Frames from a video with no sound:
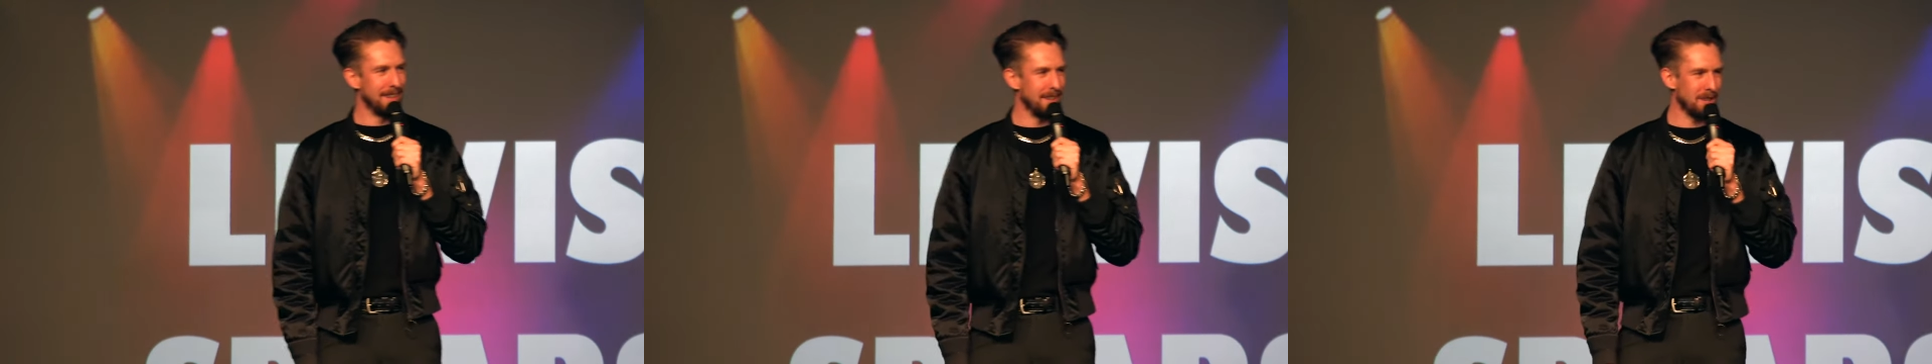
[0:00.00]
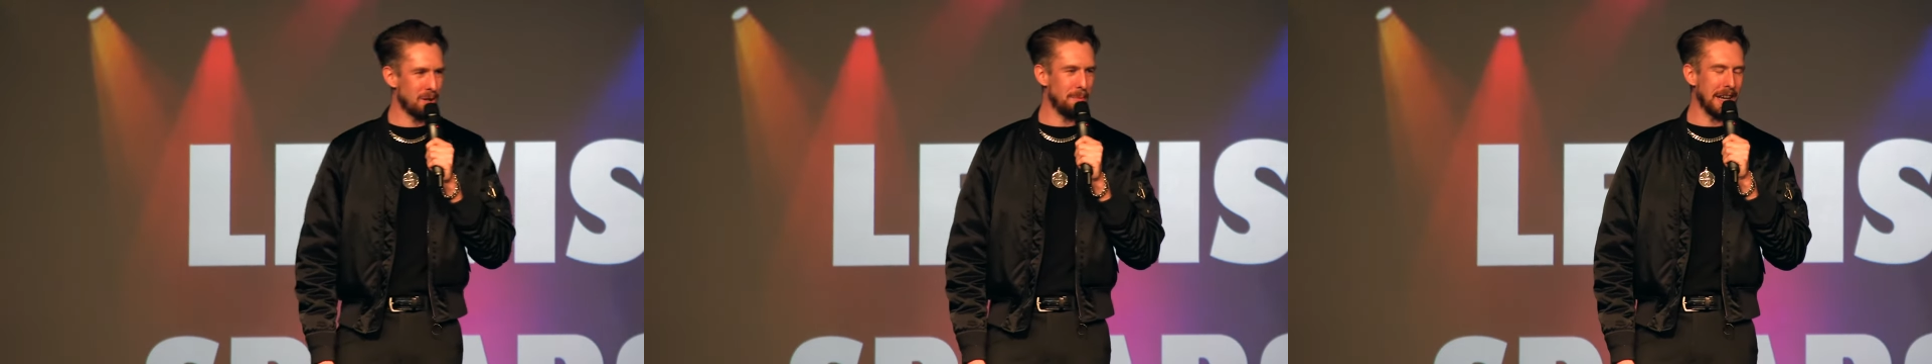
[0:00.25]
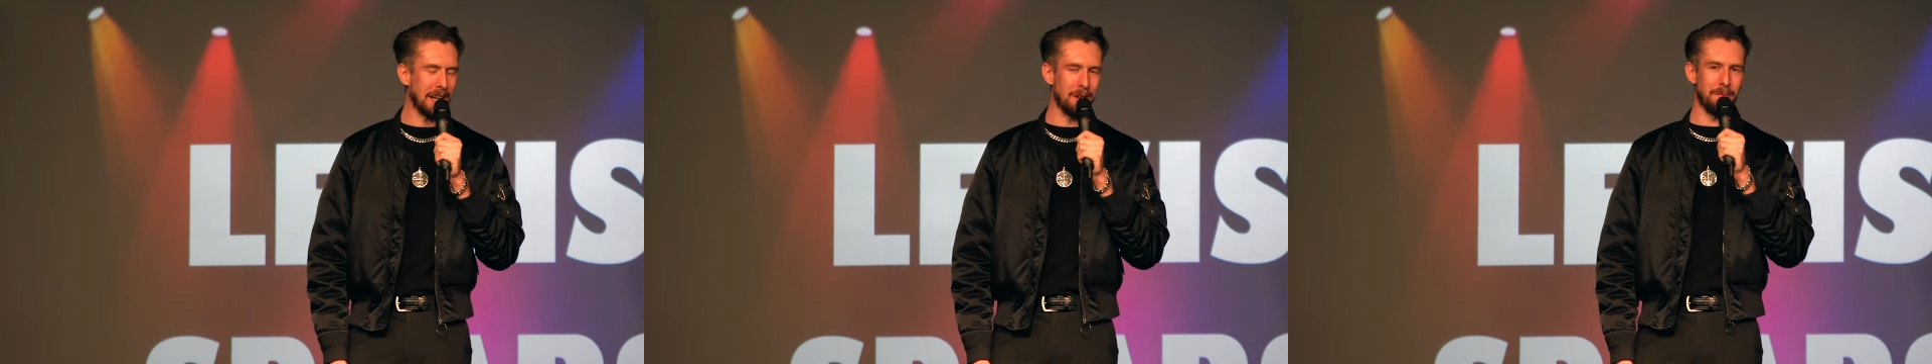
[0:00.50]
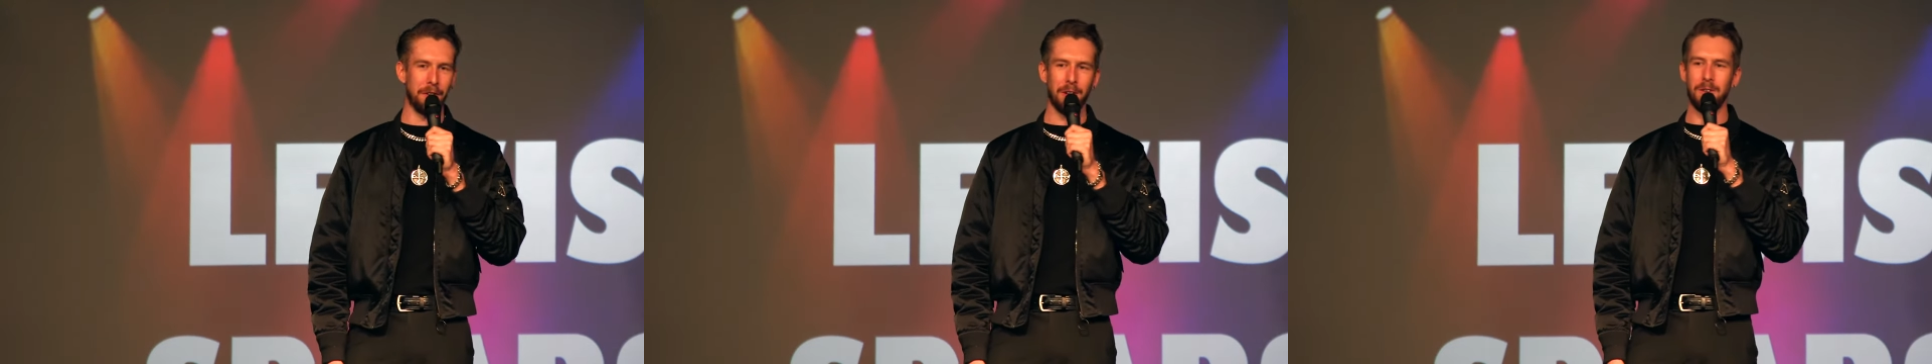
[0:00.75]
Not to be
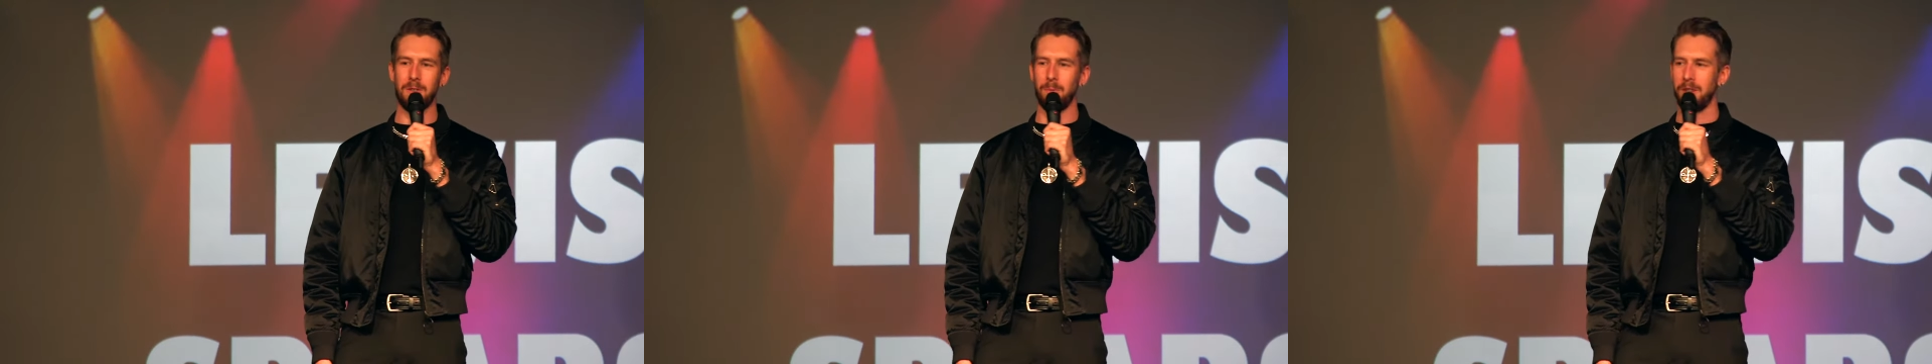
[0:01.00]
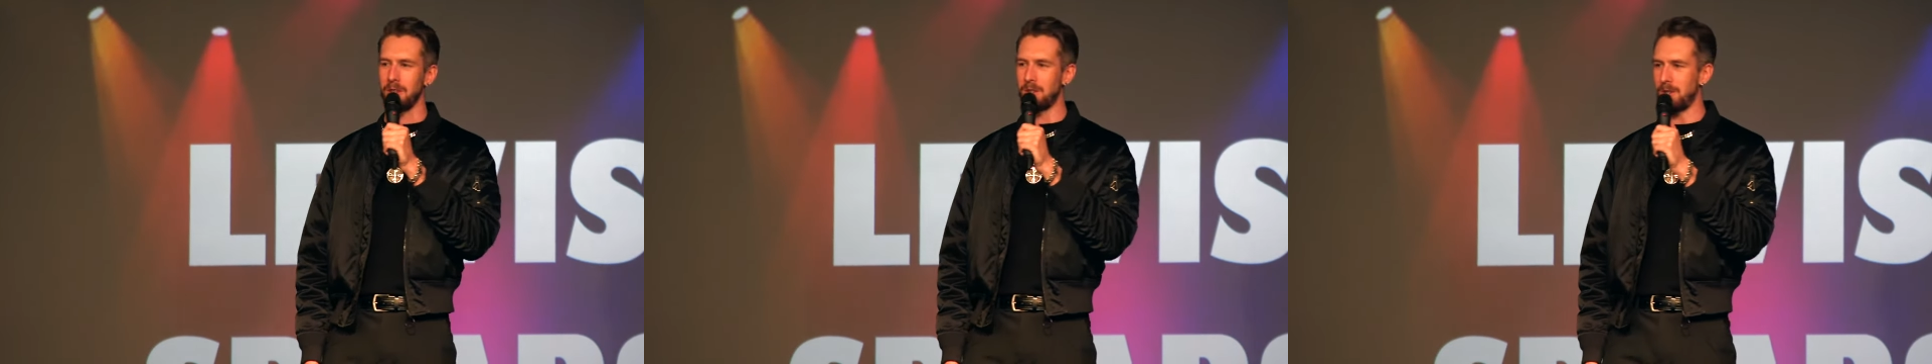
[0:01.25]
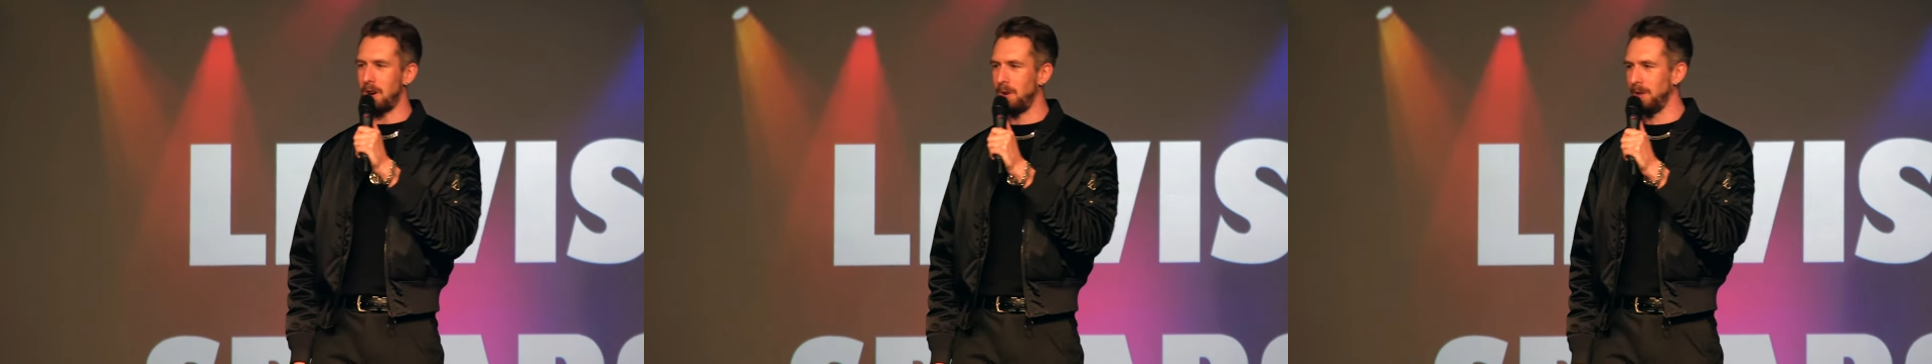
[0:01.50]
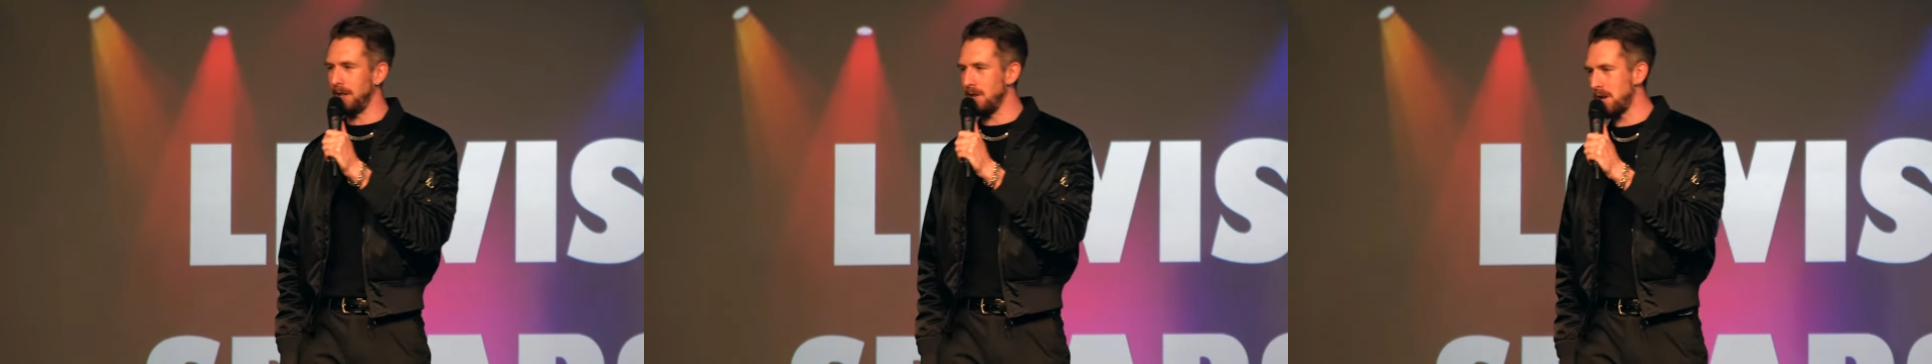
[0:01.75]
confused with the stolen